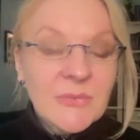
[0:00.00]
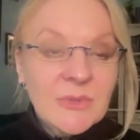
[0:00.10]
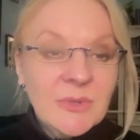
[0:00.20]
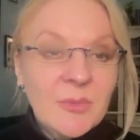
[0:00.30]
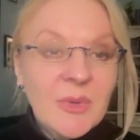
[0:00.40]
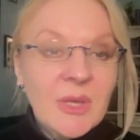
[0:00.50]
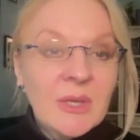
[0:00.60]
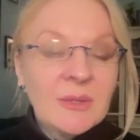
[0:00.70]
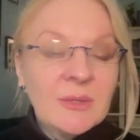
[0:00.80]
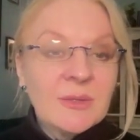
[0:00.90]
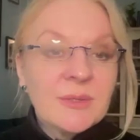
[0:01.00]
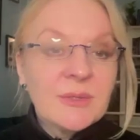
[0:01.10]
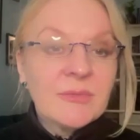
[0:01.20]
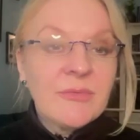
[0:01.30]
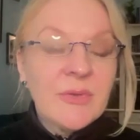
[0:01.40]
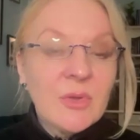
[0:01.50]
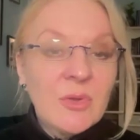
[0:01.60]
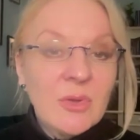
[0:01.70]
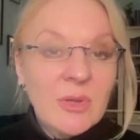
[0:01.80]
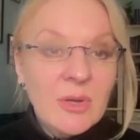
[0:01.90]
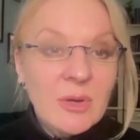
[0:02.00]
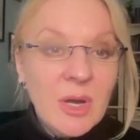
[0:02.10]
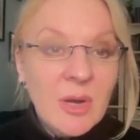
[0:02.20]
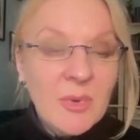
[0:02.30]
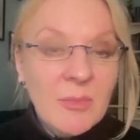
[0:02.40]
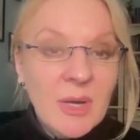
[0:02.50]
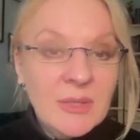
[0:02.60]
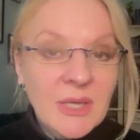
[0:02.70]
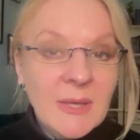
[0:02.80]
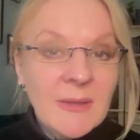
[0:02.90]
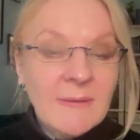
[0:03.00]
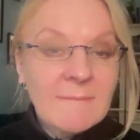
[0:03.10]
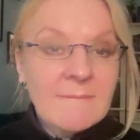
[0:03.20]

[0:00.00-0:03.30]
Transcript: So it begins to fill your upper body,